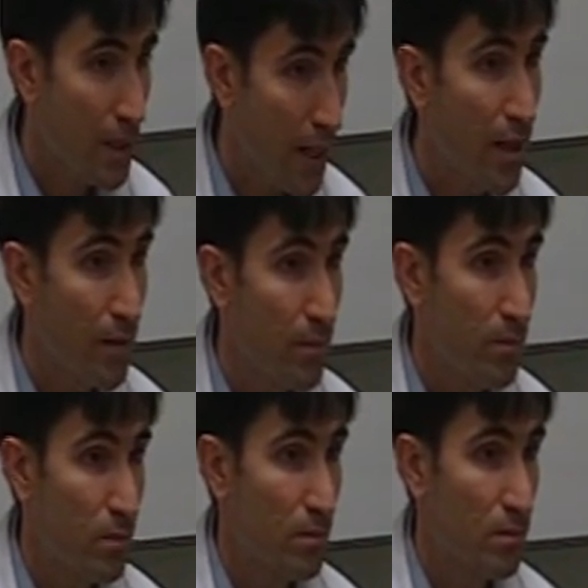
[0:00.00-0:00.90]
time.
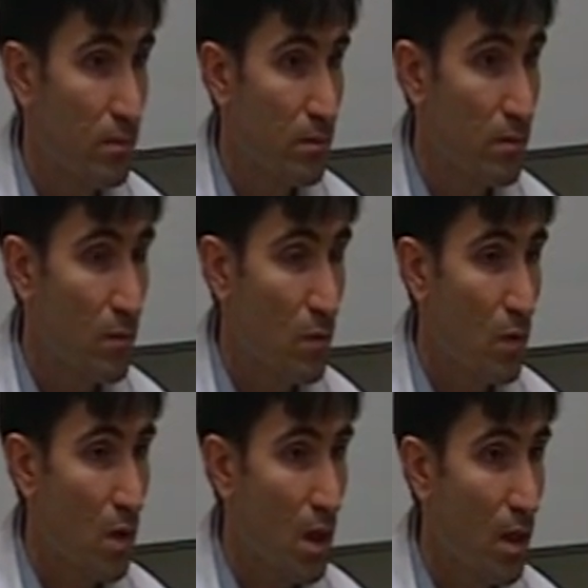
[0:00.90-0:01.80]

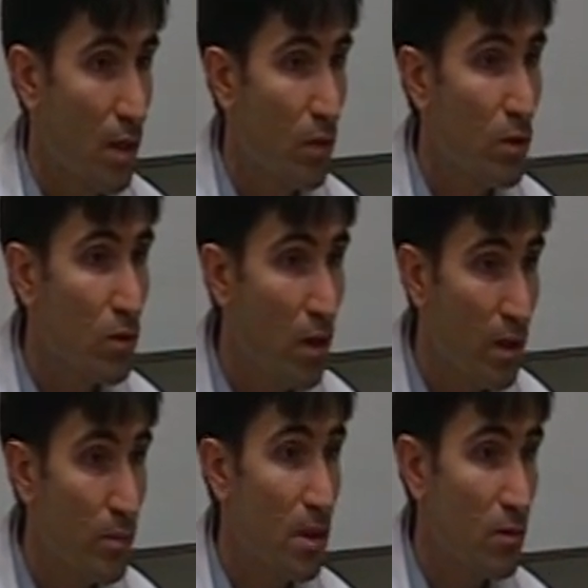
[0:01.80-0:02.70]
Now, what do
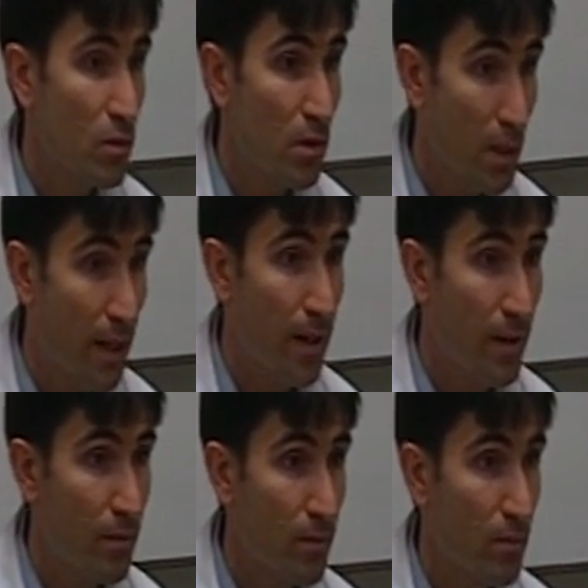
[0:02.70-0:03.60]
I mean with time?
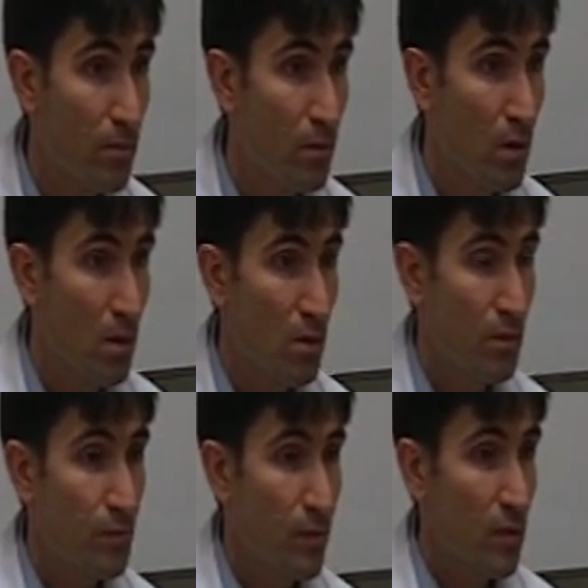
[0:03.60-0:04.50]

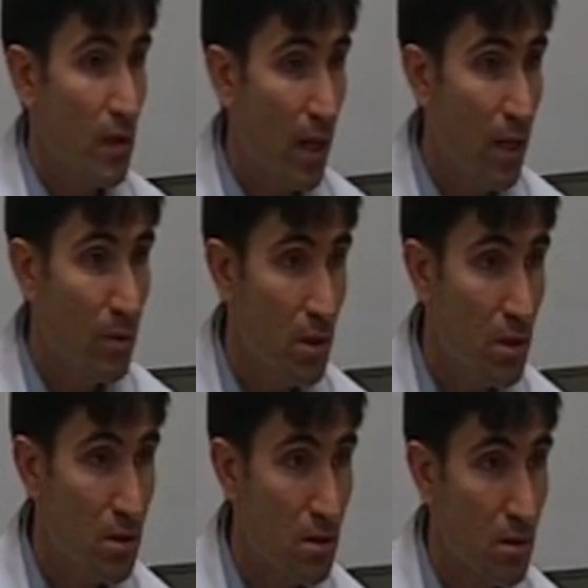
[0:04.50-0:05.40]
Time
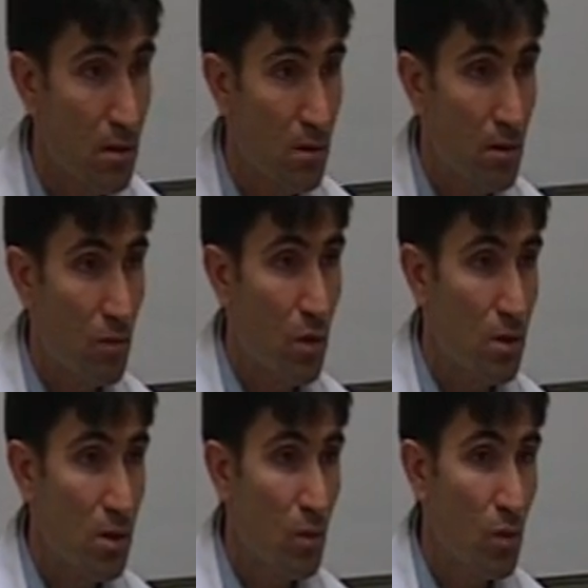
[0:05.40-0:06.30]
is when
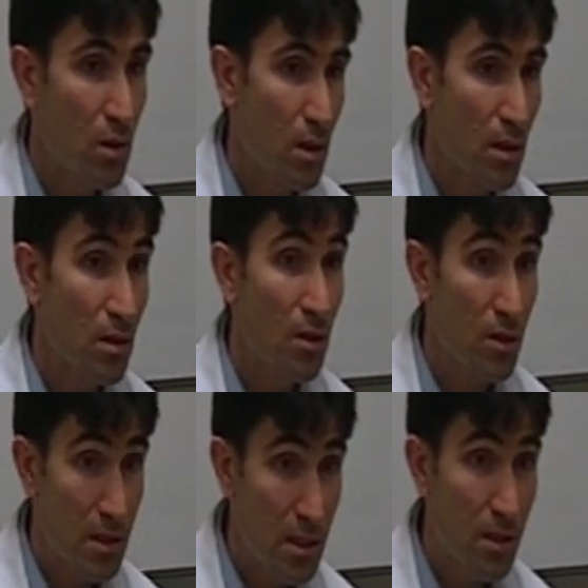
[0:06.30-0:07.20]
someone gets
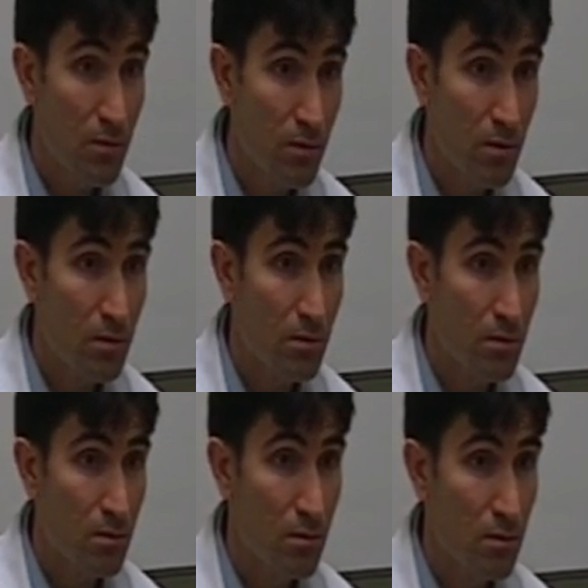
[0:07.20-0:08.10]
conceived,
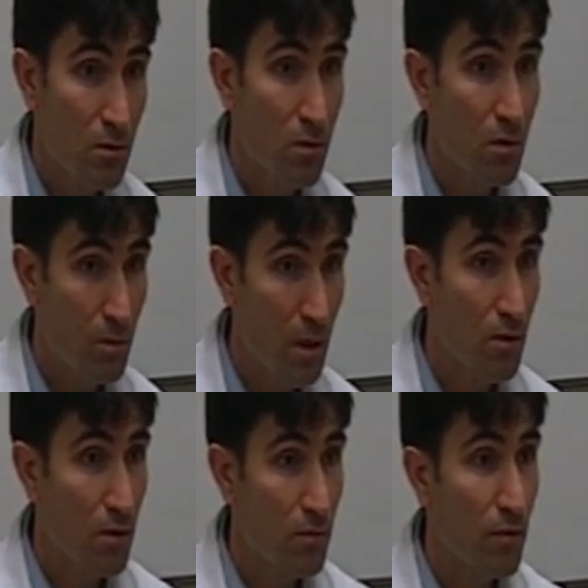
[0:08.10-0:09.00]

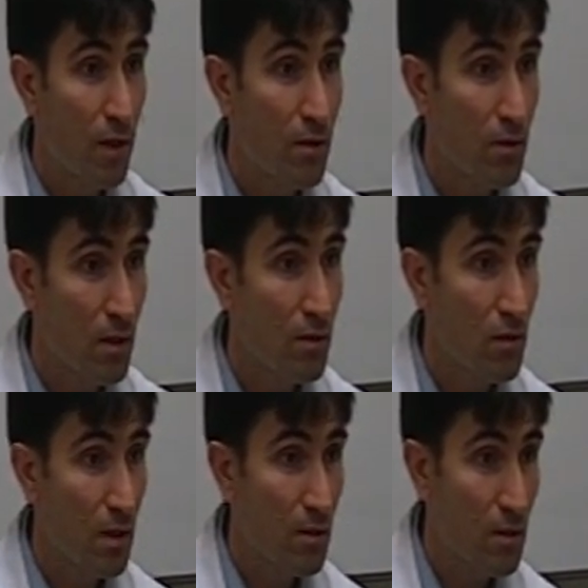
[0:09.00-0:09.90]
mother and father get
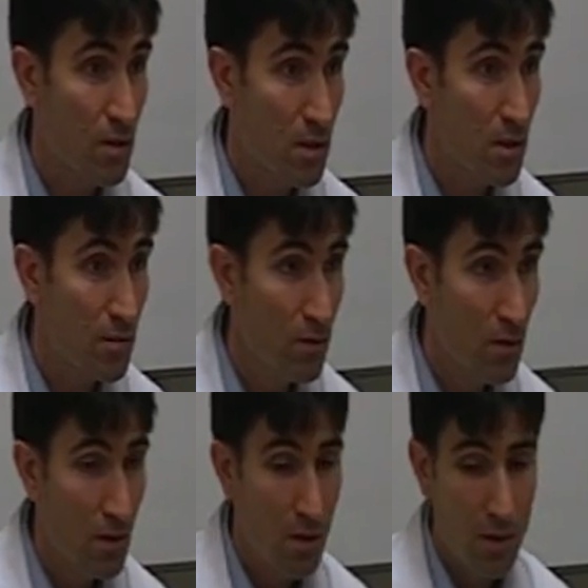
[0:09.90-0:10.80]
together, conceived,
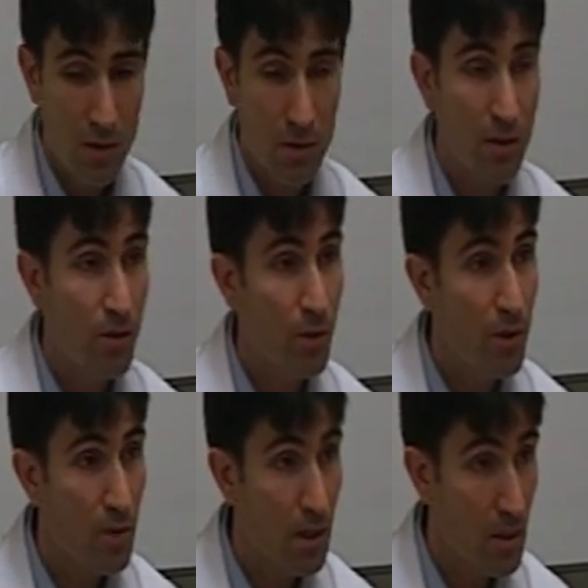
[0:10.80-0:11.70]
then the
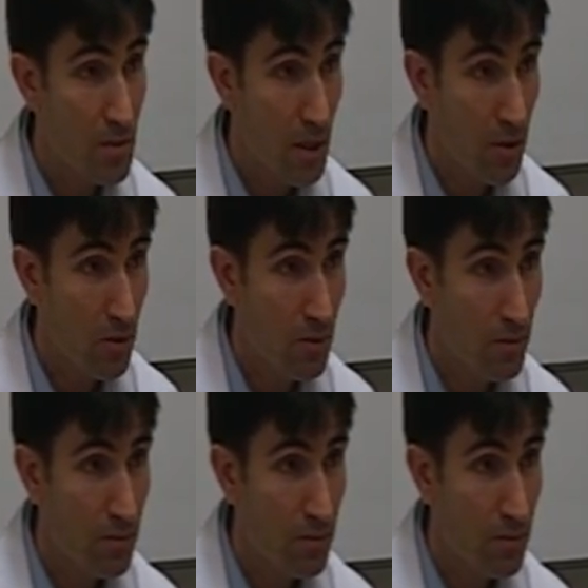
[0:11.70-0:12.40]
baby comes out,